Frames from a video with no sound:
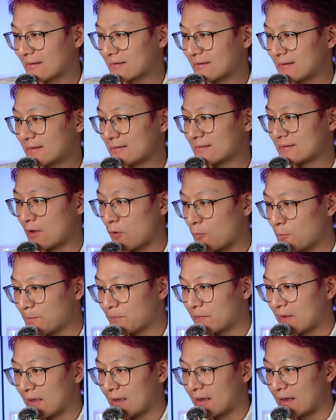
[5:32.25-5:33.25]
This no,
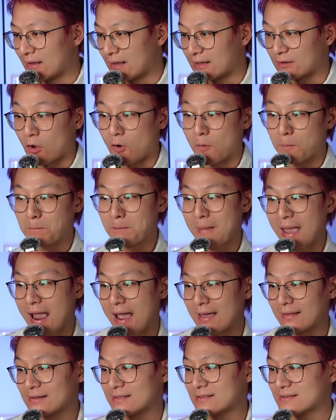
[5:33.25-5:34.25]
it don't
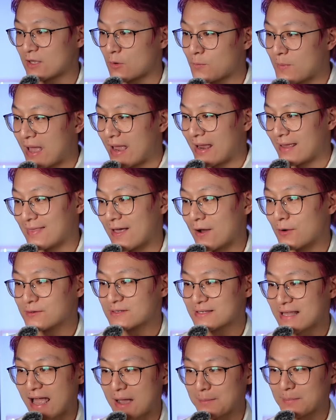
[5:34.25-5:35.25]
matter. It's no, he
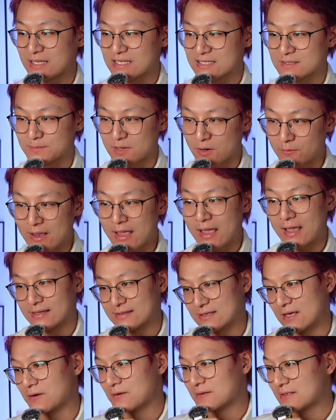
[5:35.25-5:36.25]
knows that, but he's broke. He's
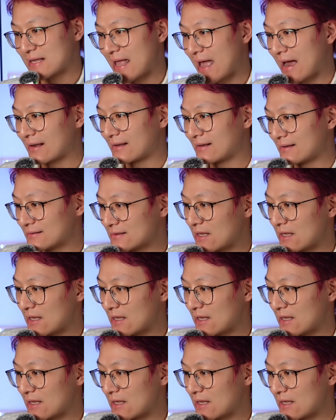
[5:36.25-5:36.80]
so stagnant.